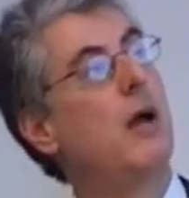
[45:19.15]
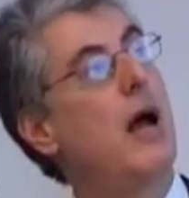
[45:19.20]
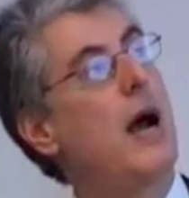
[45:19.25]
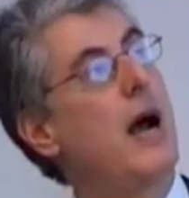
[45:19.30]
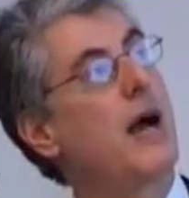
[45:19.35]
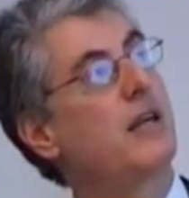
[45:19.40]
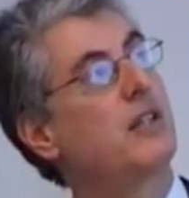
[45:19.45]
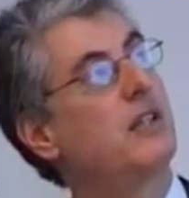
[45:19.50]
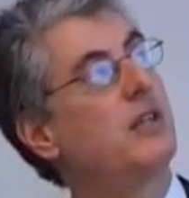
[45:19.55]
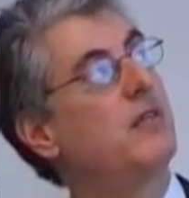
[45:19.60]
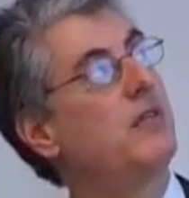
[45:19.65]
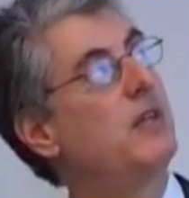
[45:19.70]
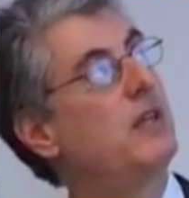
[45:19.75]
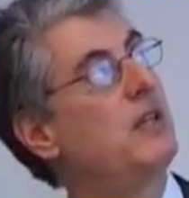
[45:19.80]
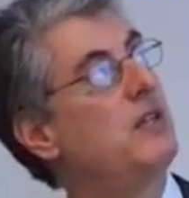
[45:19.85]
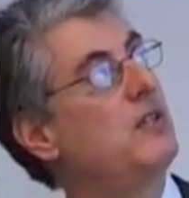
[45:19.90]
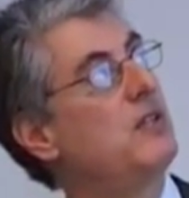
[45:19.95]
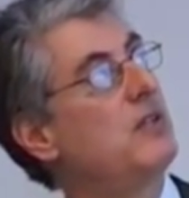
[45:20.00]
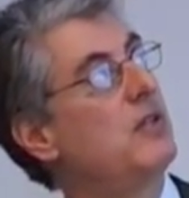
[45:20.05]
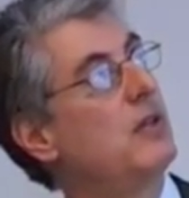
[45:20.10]

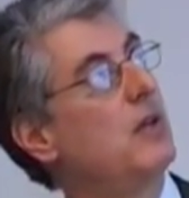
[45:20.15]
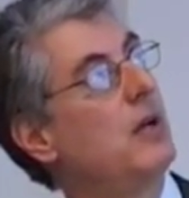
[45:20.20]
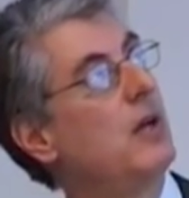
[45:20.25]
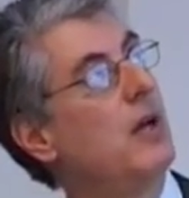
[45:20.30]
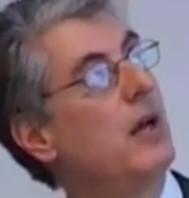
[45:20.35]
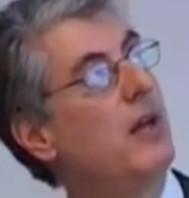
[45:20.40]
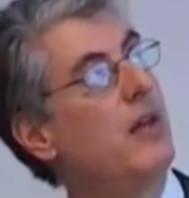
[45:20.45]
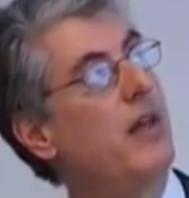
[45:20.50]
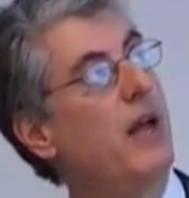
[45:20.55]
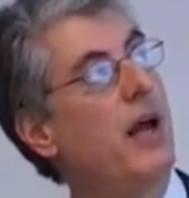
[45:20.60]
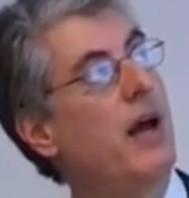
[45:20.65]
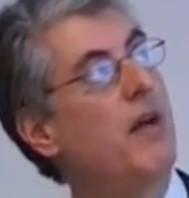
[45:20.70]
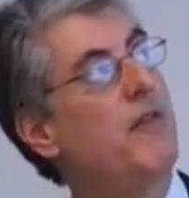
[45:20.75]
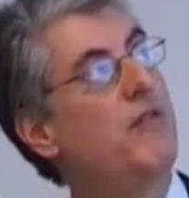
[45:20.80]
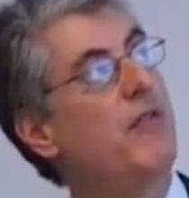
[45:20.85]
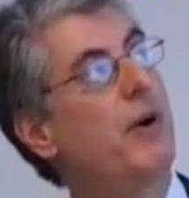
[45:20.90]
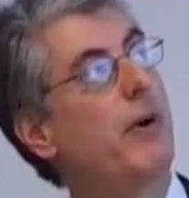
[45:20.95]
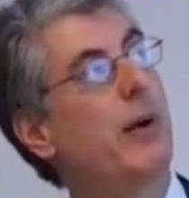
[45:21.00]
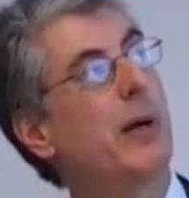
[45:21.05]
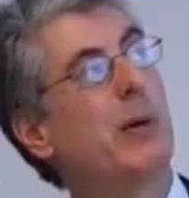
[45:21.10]
activities. They have
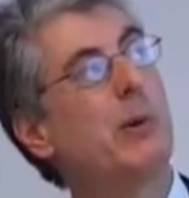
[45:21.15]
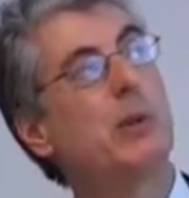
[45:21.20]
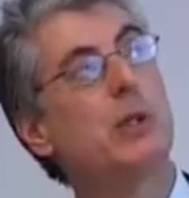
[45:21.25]
very